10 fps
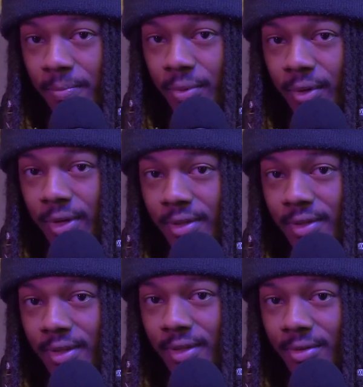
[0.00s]

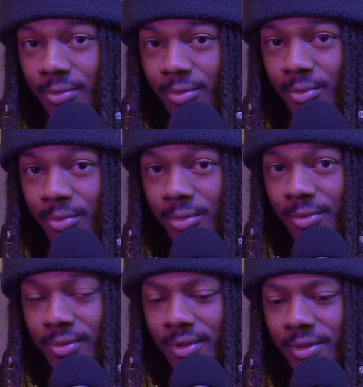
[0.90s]
But
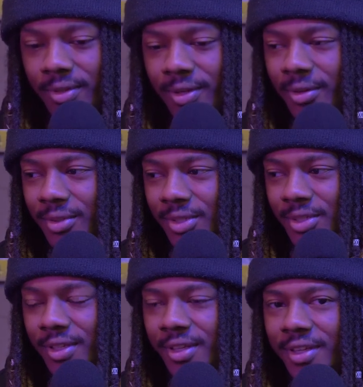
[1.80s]
we're holy
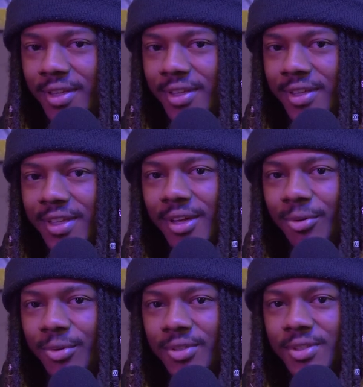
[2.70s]
shit. Yeah,
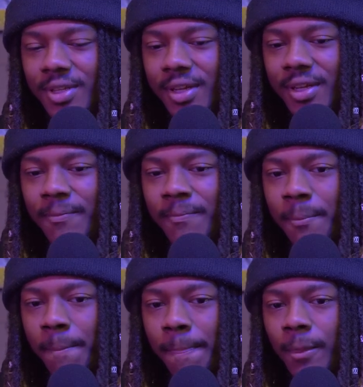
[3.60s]
we're just like,
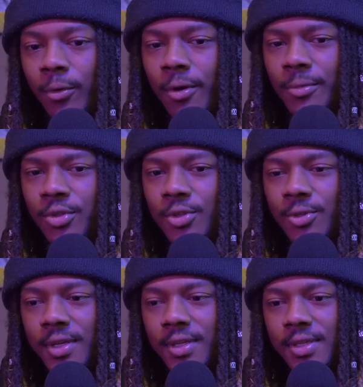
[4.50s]
we're almost
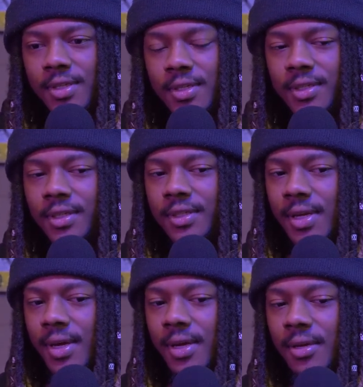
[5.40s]
transcending
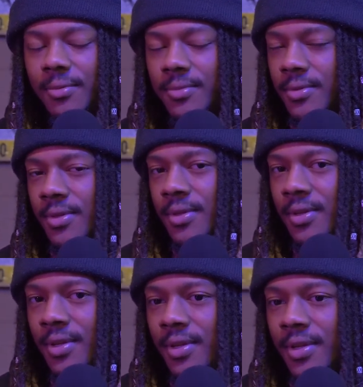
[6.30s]
time.
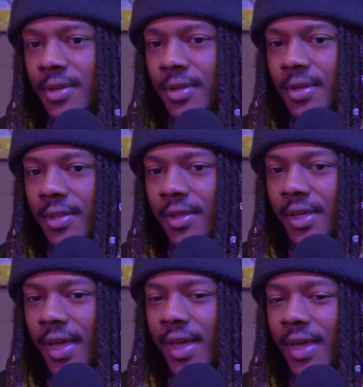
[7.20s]

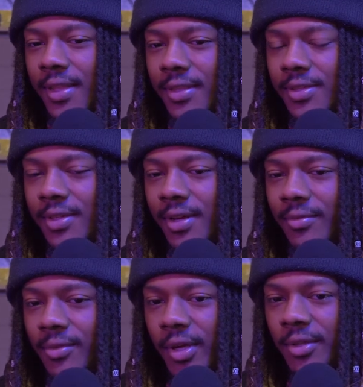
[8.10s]
Like I had this
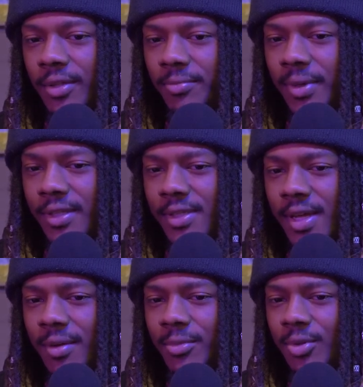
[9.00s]
by the
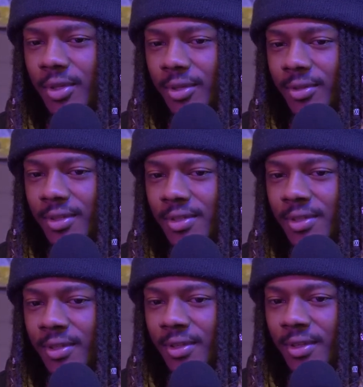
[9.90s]
time you hear
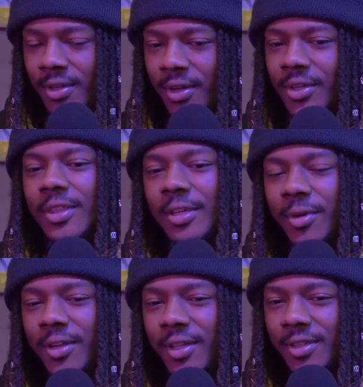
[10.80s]
this, I could think
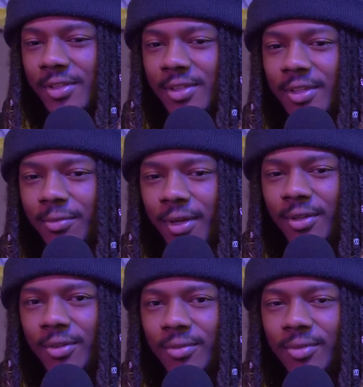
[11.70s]
about it like this. Think
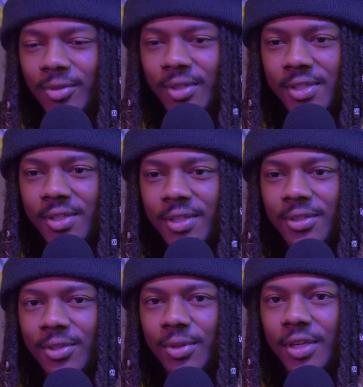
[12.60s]
about you're listening
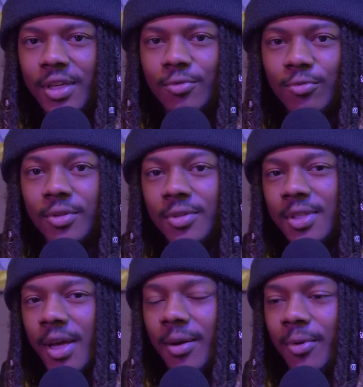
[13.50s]
to it in real
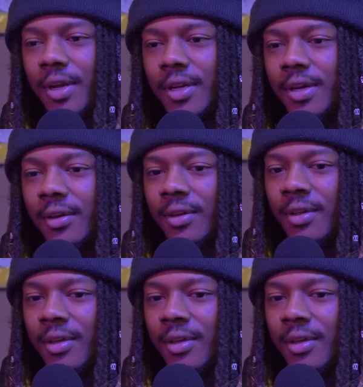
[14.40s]
time right now.